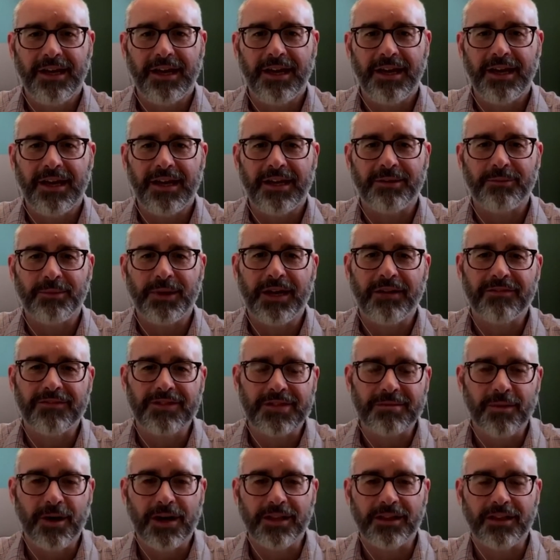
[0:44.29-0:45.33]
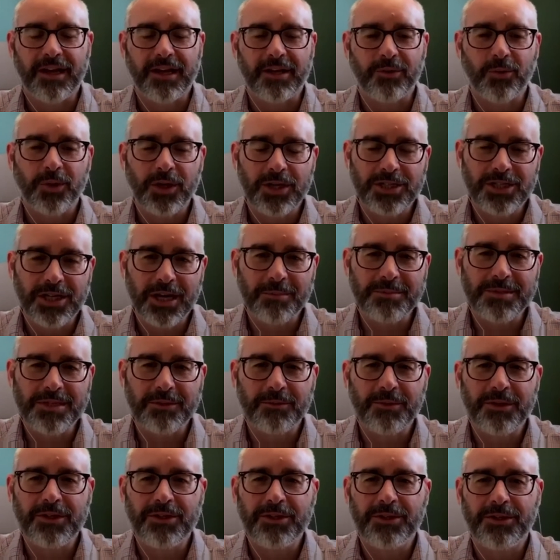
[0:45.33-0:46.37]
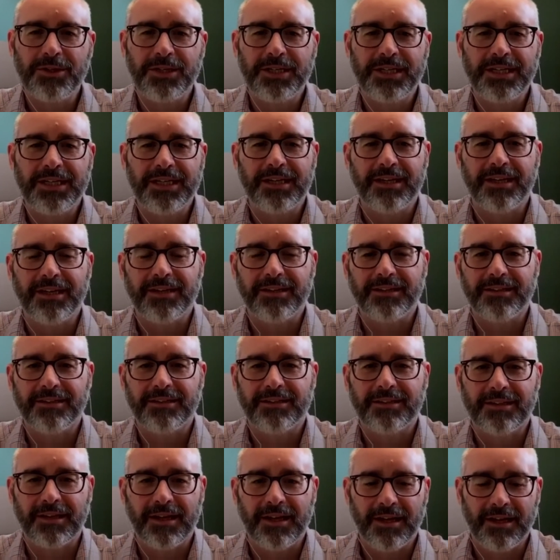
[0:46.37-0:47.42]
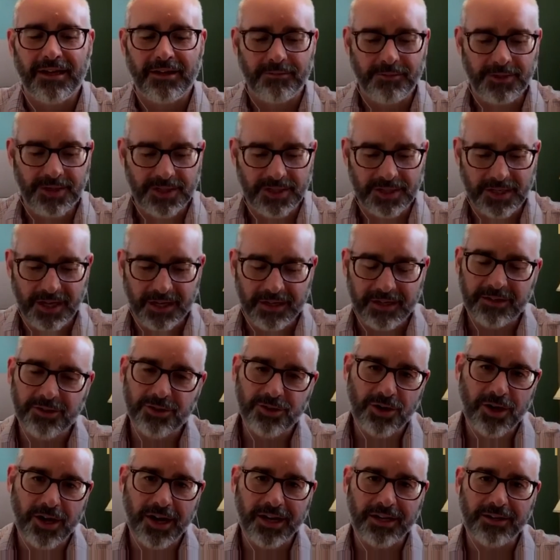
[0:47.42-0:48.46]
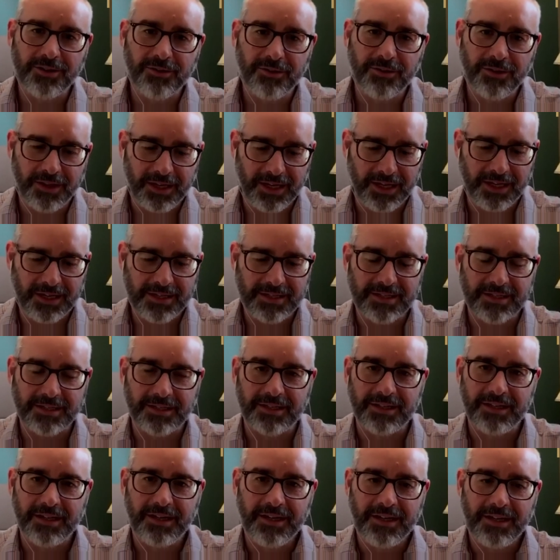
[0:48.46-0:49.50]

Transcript: and we have some online workshops that we're doing, and uh, just kind of trying new things and